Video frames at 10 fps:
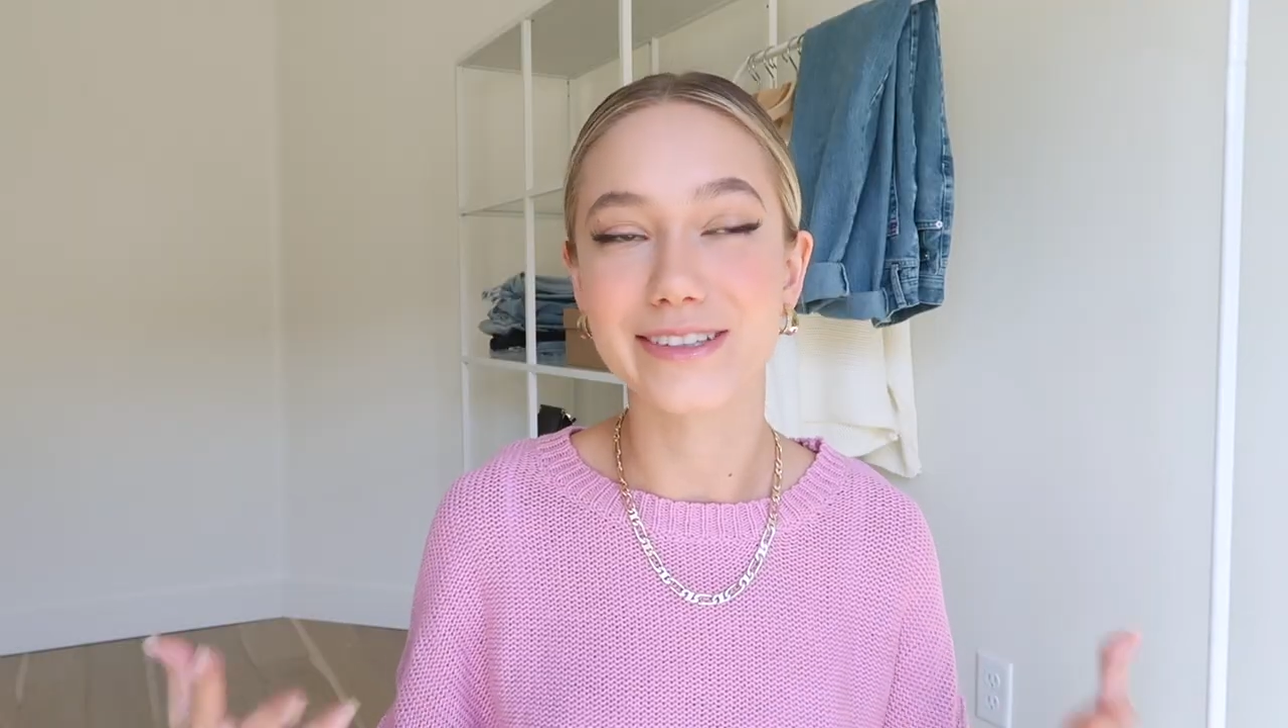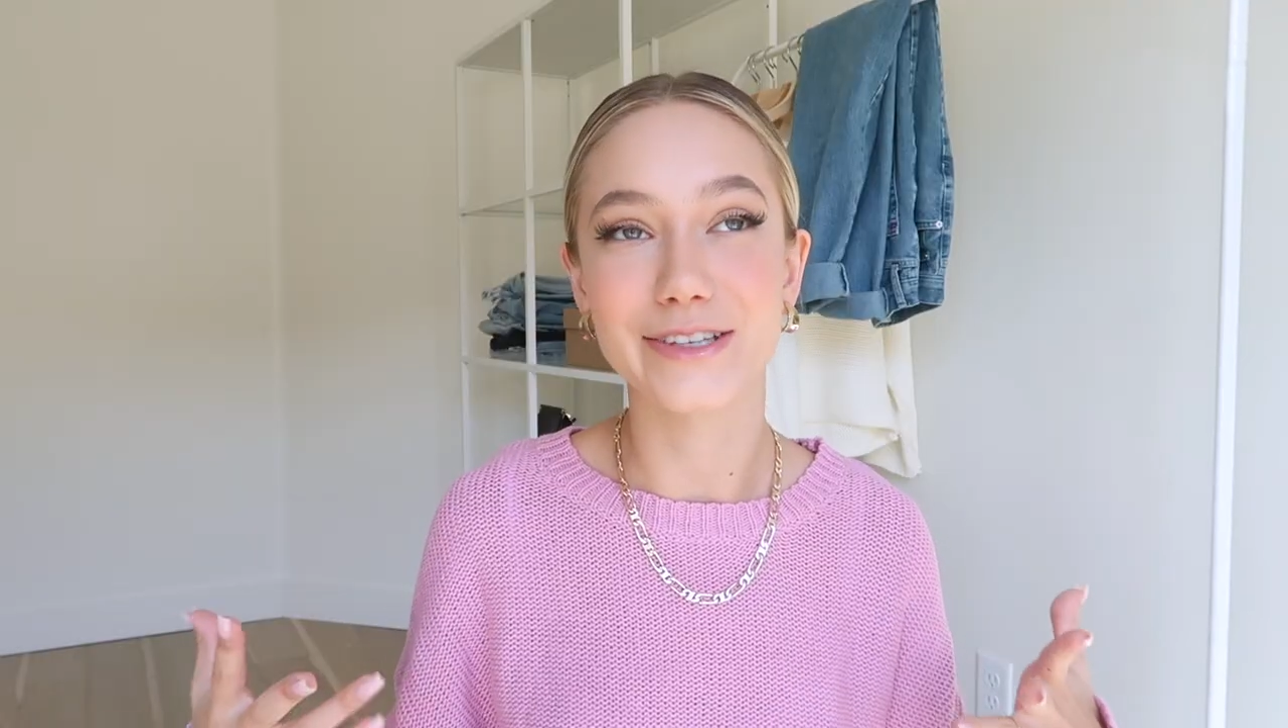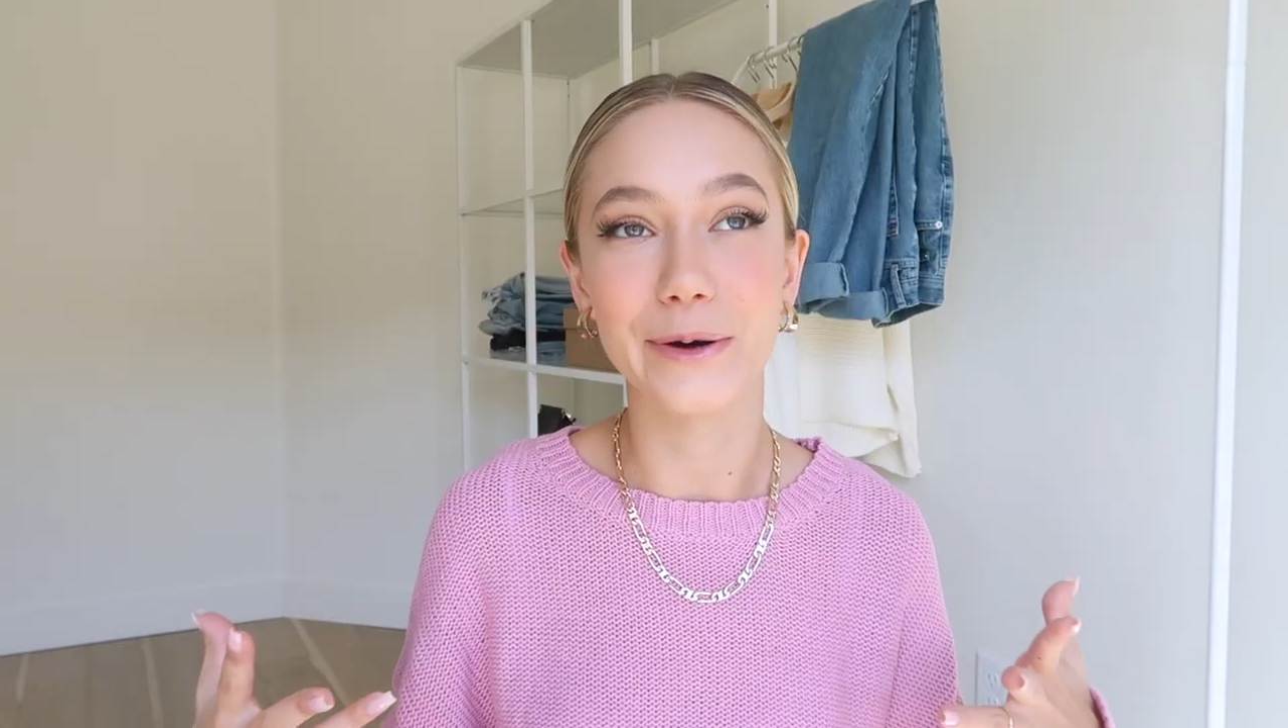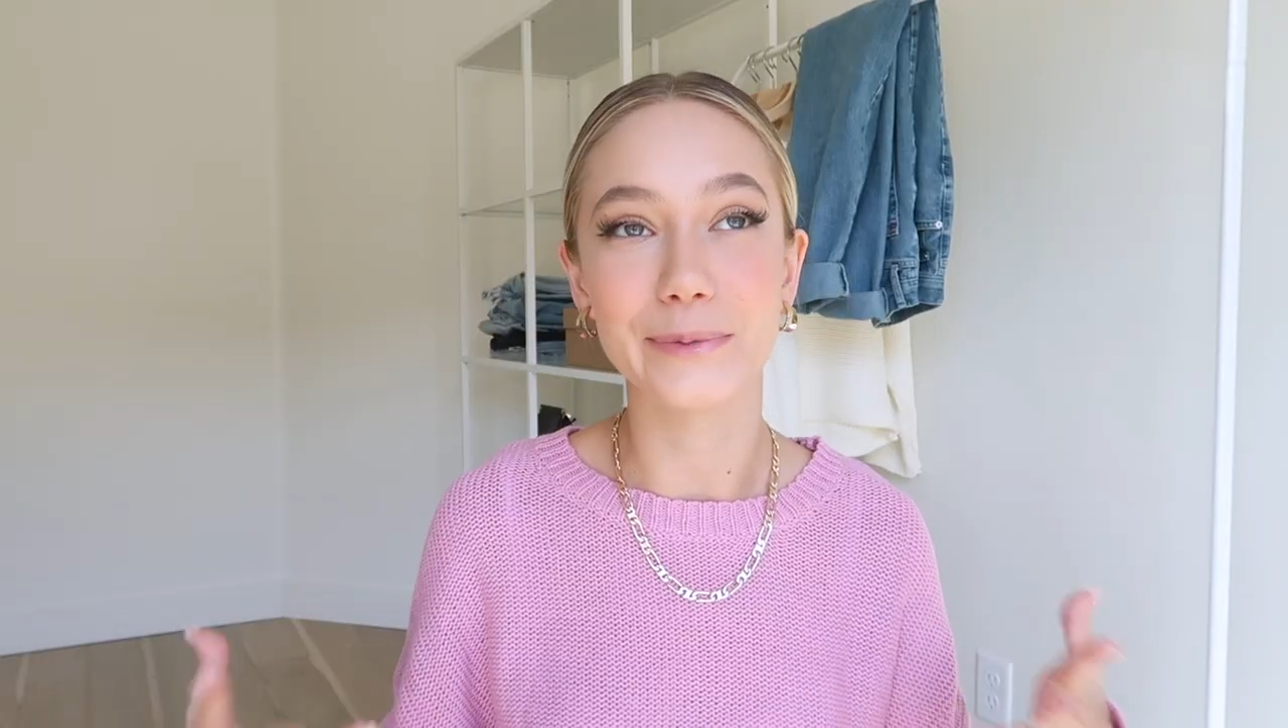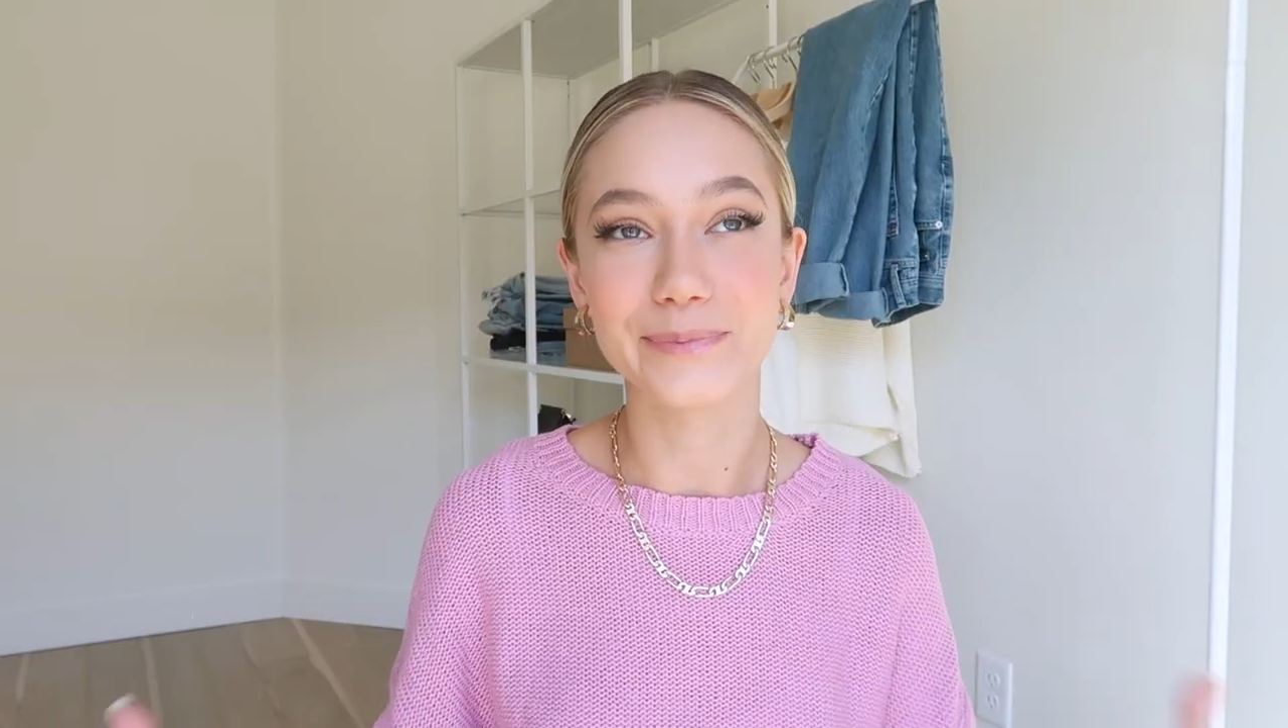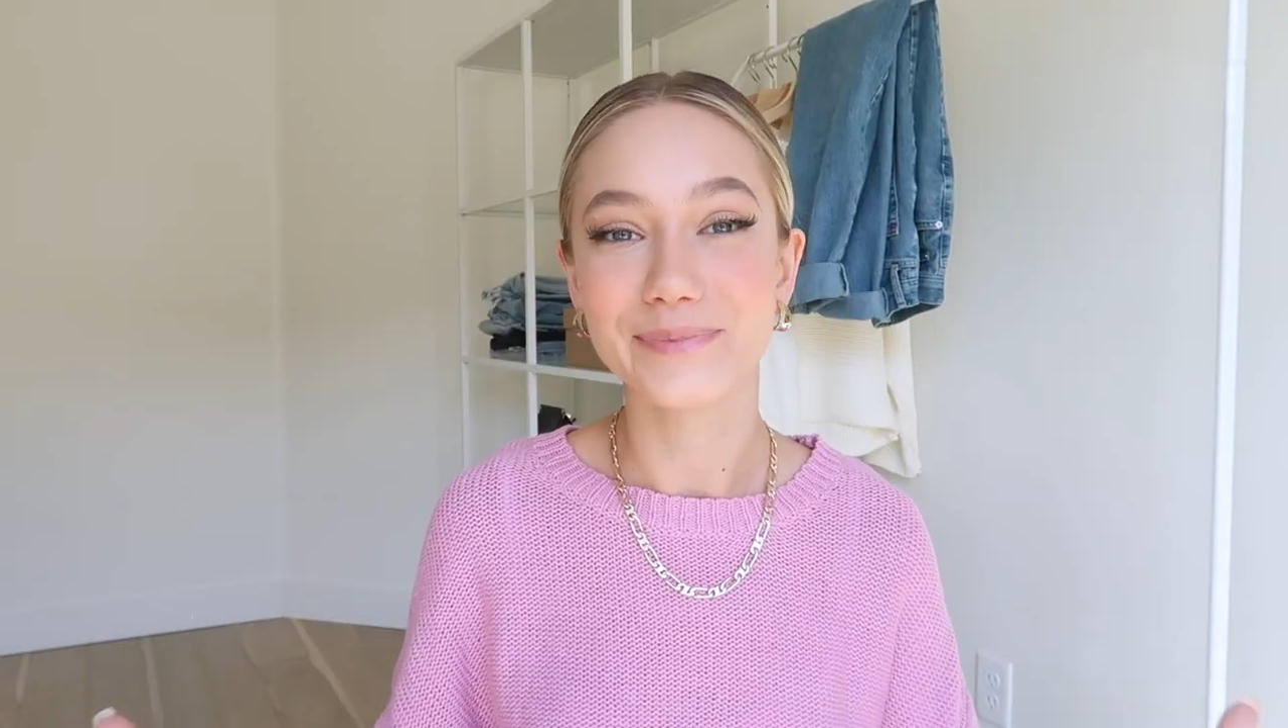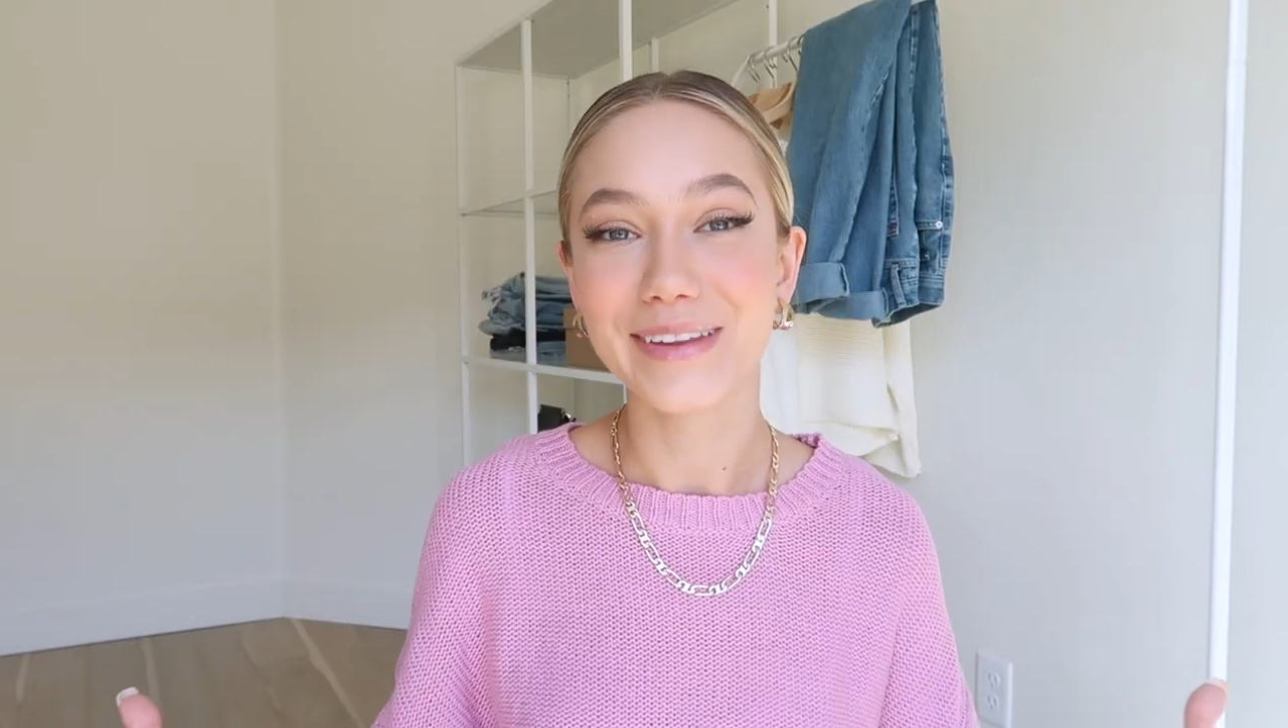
So